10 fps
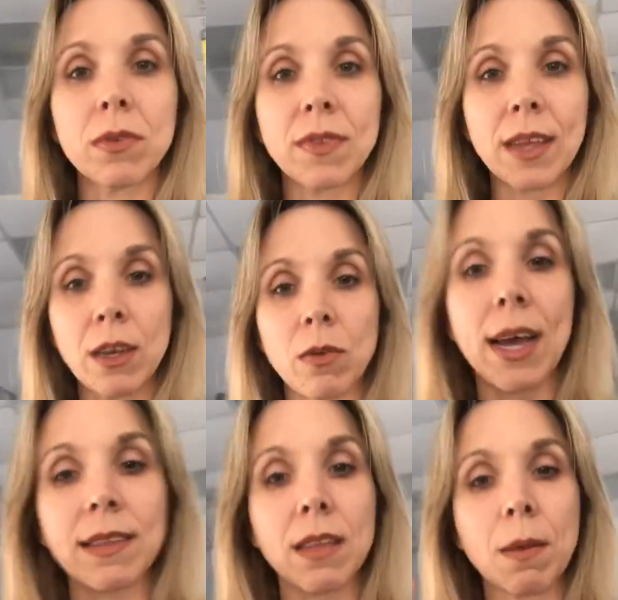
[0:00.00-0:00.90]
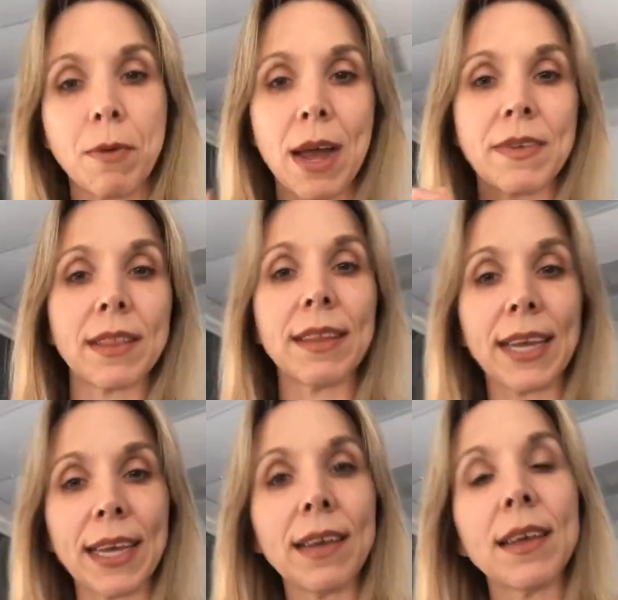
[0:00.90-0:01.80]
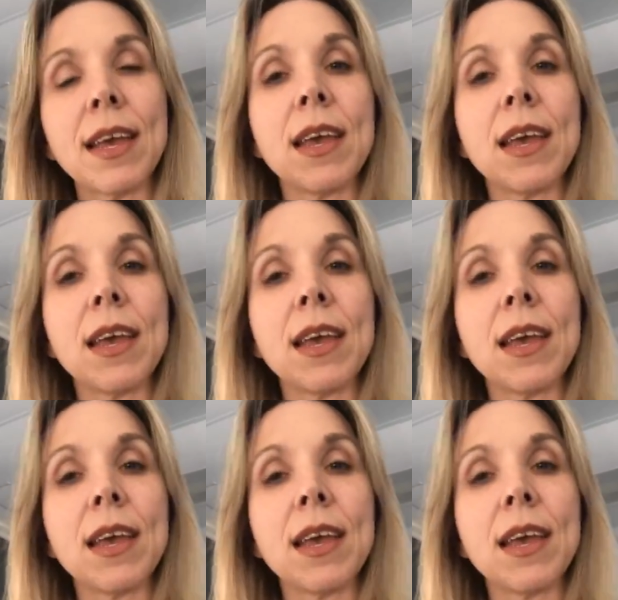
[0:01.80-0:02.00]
send you guys a private link